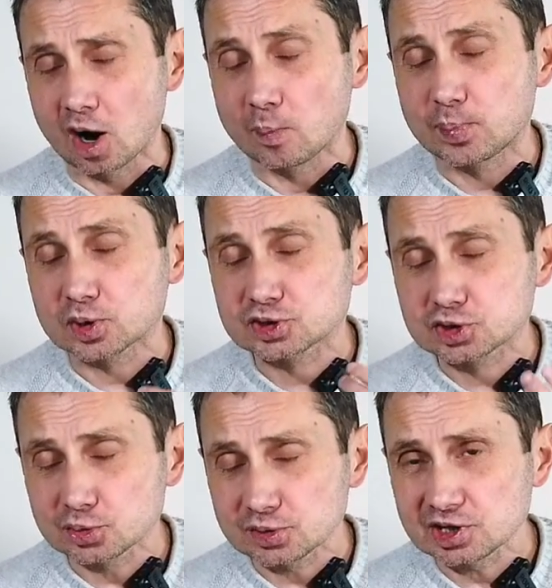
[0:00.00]

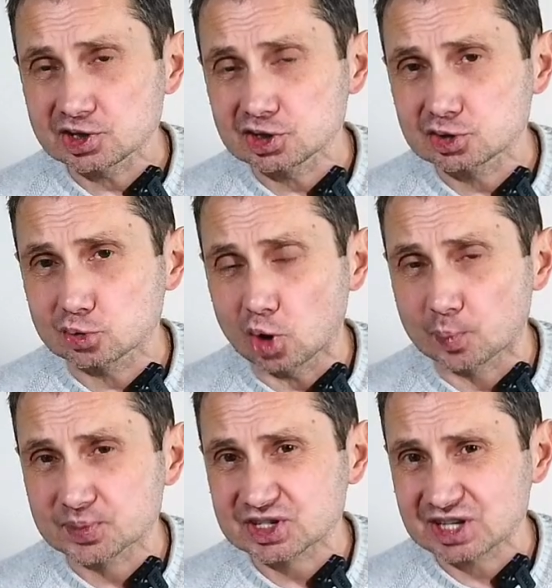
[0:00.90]
opportunity to
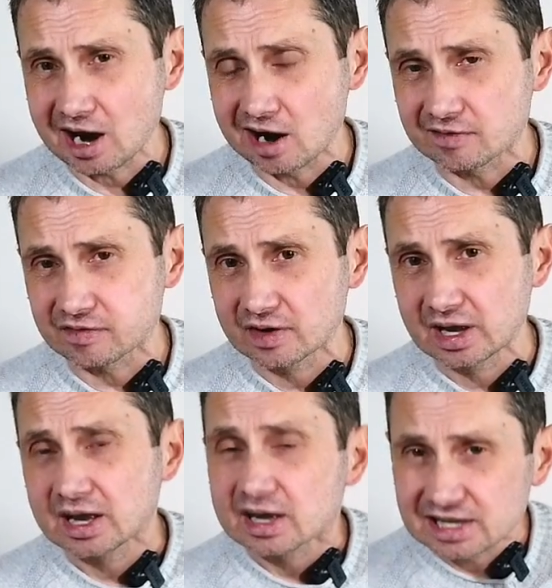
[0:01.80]
observe
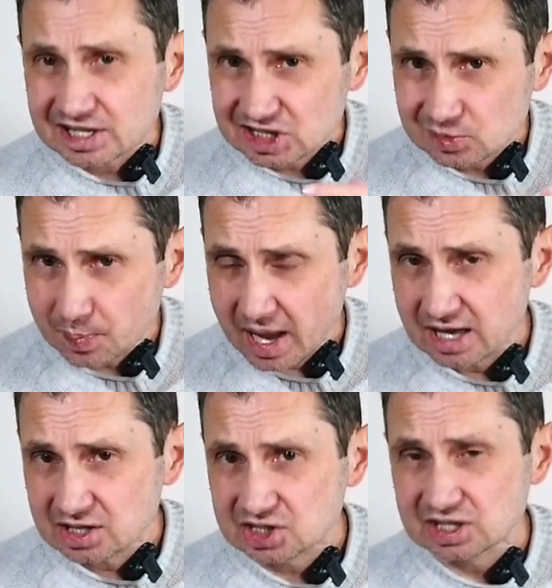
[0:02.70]
the
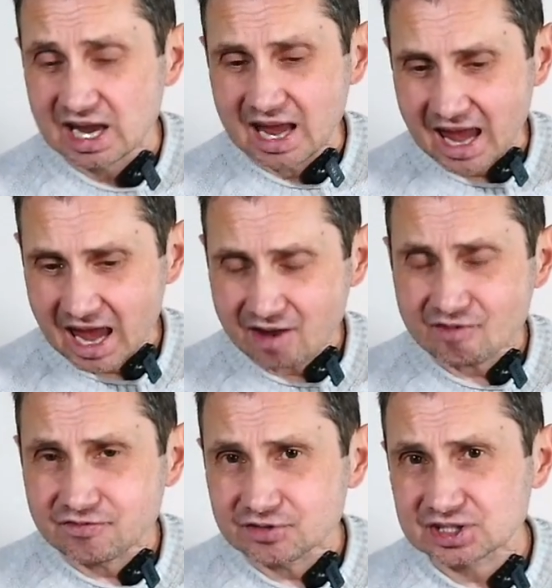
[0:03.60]
space
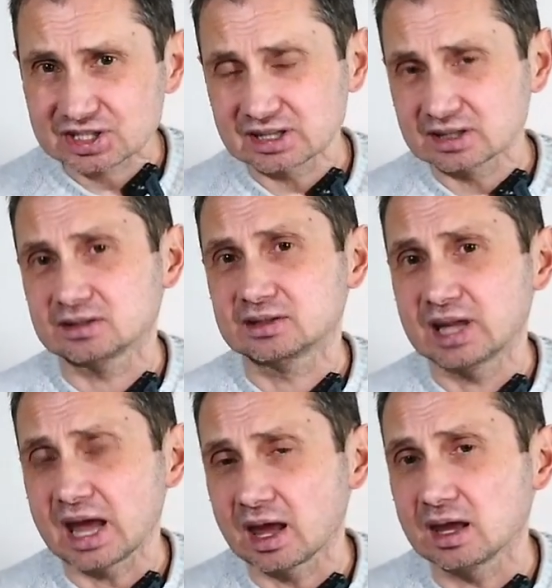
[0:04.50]
every single
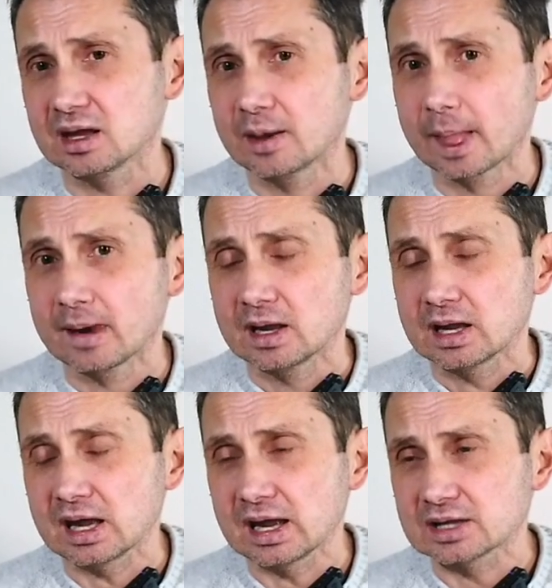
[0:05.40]
day,
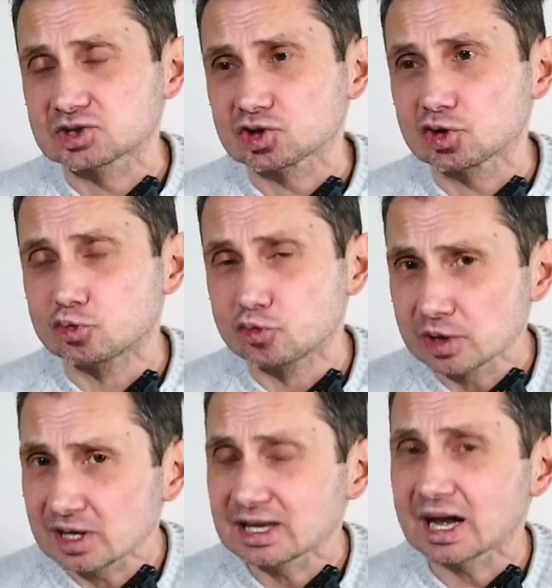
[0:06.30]
it
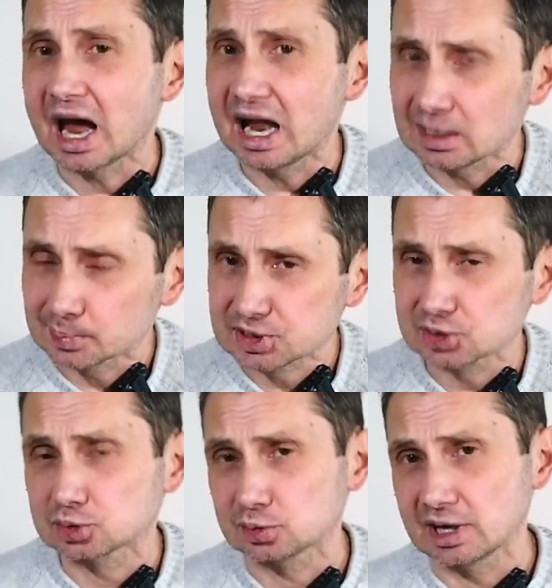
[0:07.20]
really
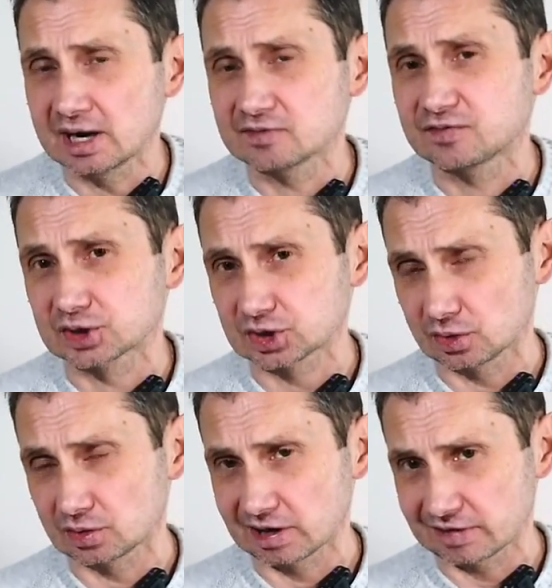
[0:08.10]
helps you to learn
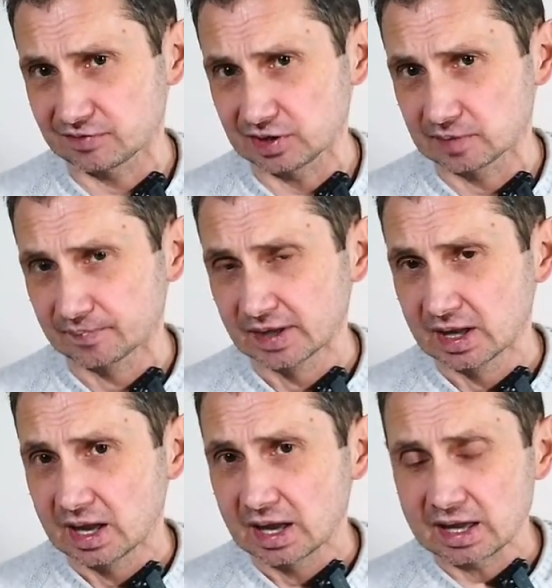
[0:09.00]
photography.
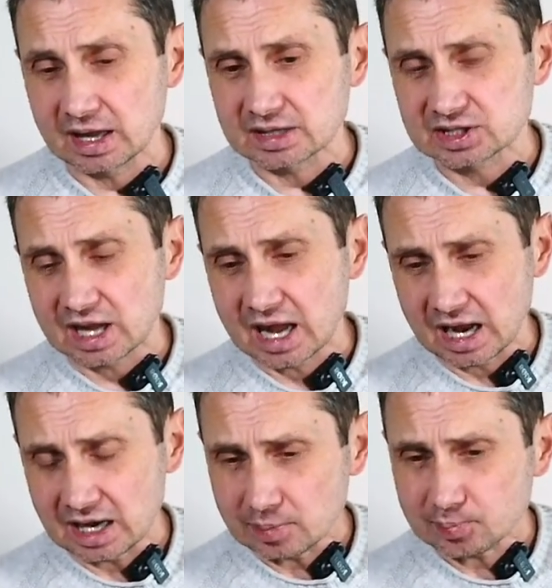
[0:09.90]
It
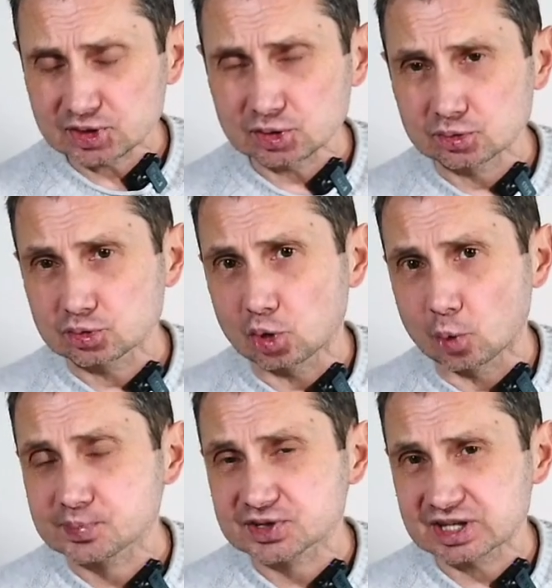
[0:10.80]
helps you to
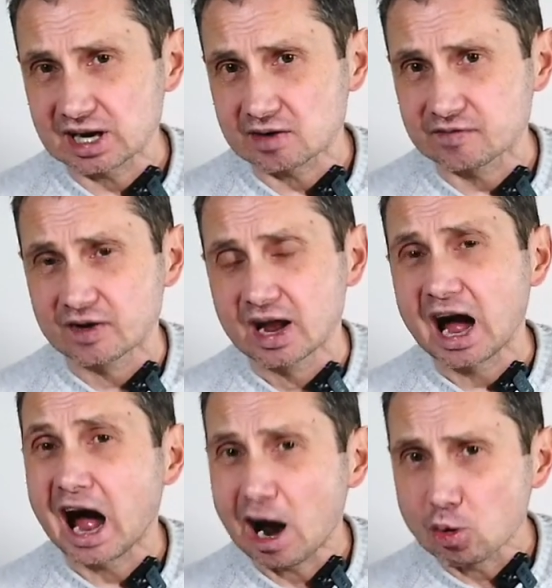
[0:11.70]
observe
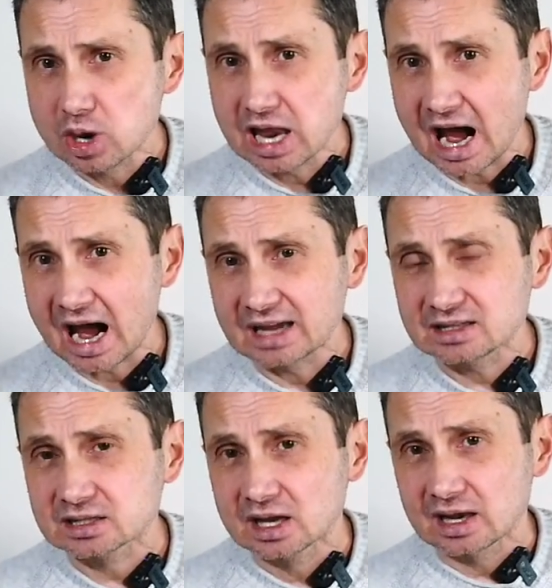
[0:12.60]
how
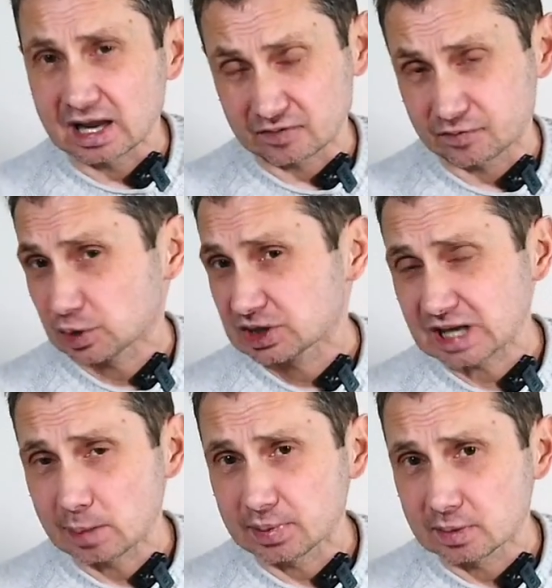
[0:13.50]
light, like for
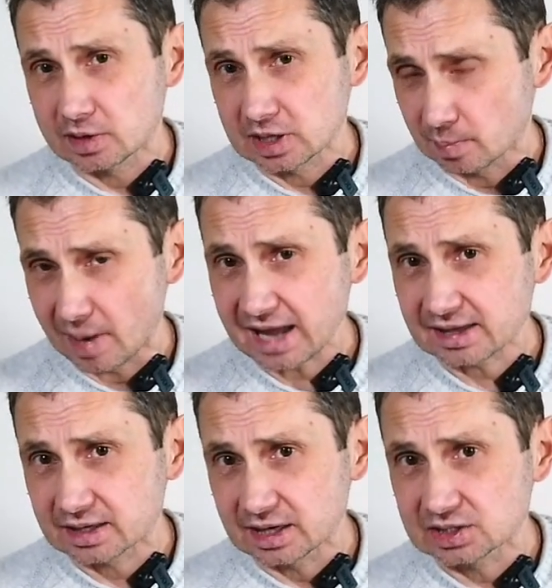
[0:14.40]
example, in
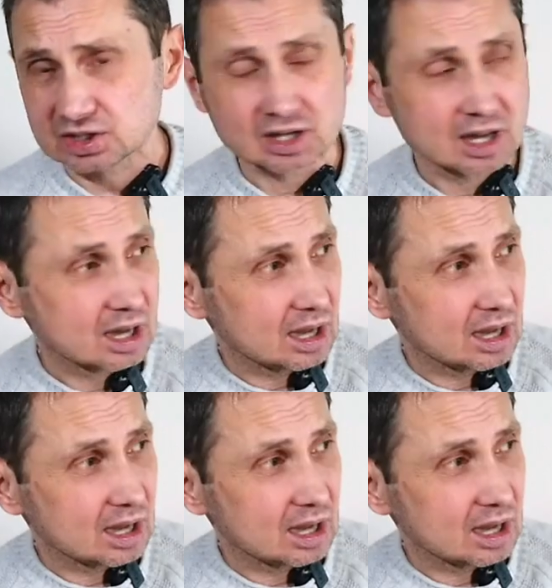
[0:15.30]
my case,